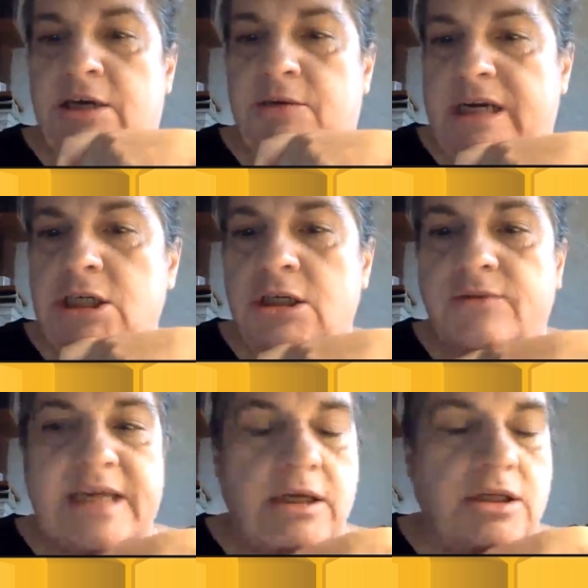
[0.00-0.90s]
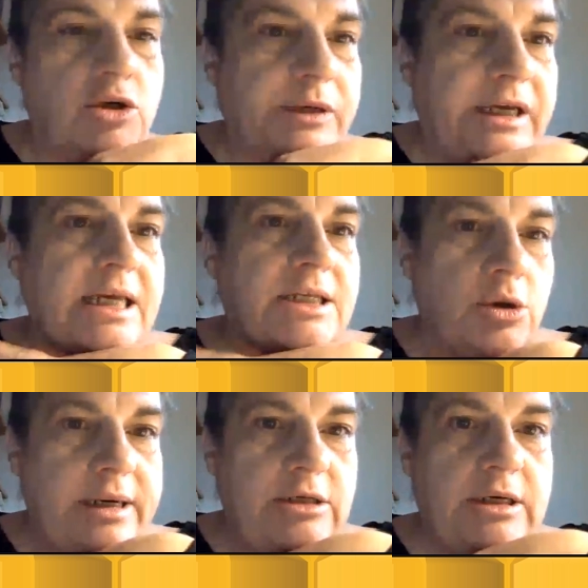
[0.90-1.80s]
generation of science communicator
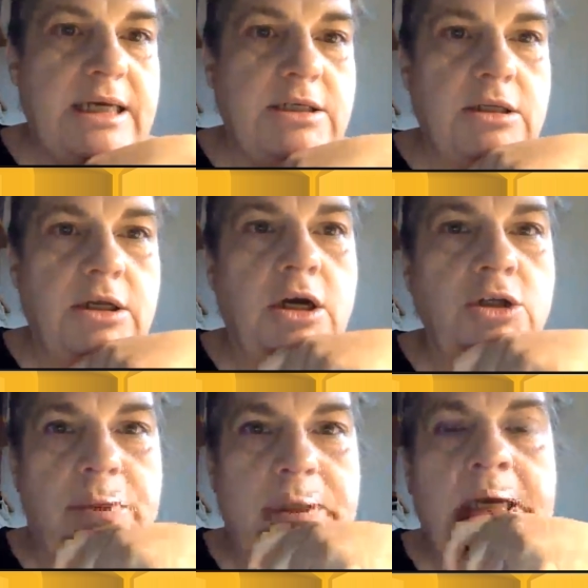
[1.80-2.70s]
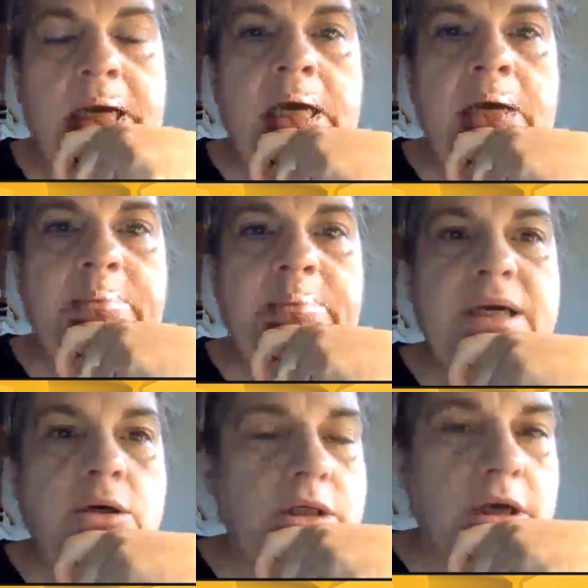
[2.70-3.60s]
or educator in the country
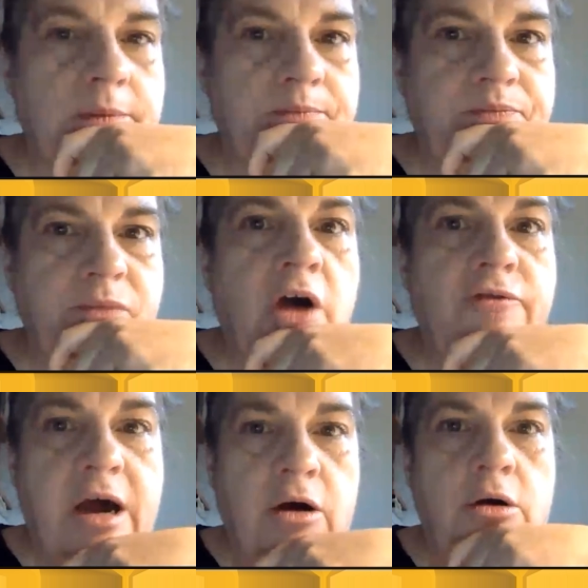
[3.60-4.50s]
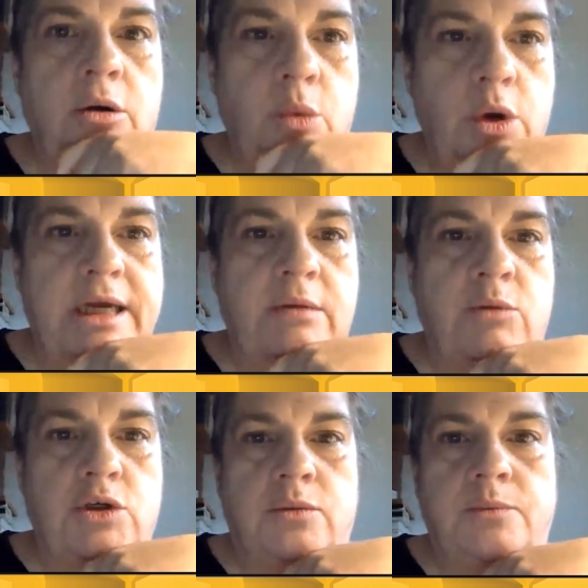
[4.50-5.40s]
because of our working
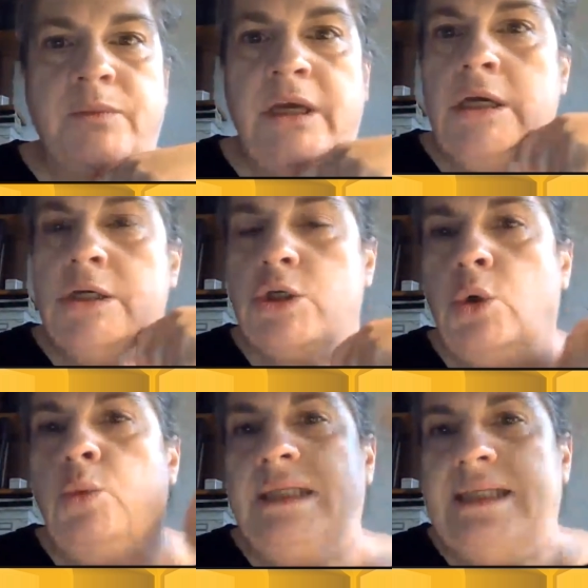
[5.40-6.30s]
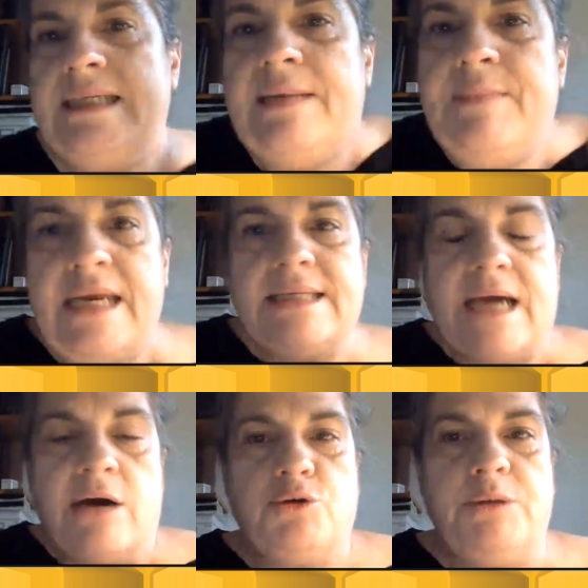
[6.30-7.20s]
model. Mouret. So we disseminate
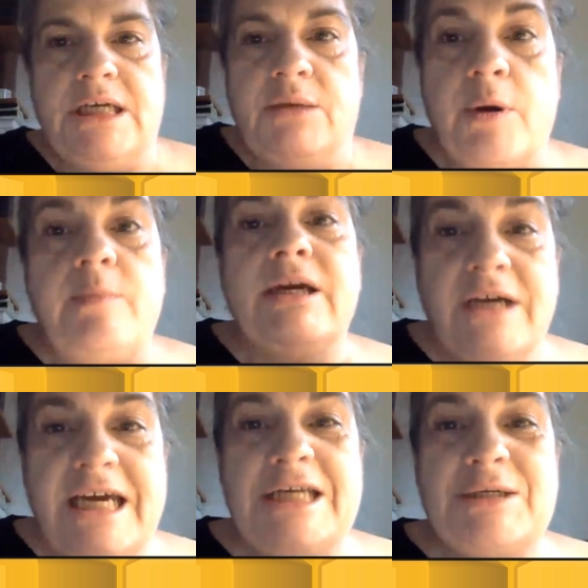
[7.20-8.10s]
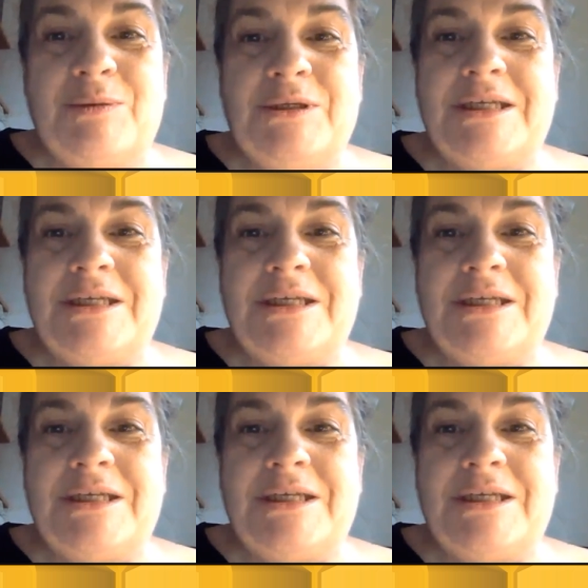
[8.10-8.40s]
outreach and public engagement.